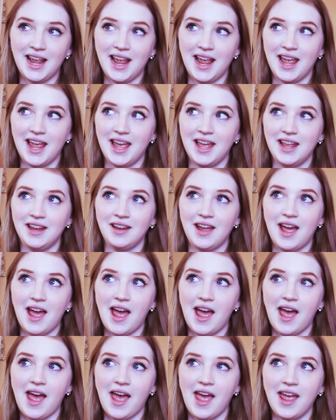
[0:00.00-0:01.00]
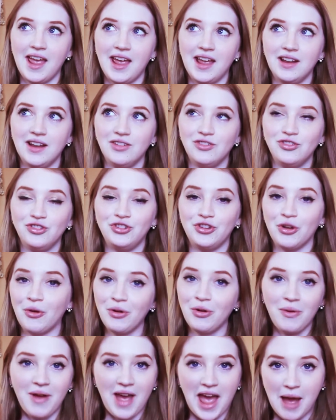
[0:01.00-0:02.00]
and I don't
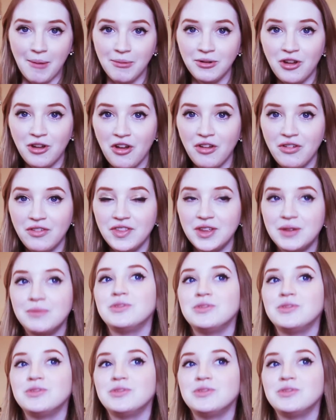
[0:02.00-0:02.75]
know what happened to all of them,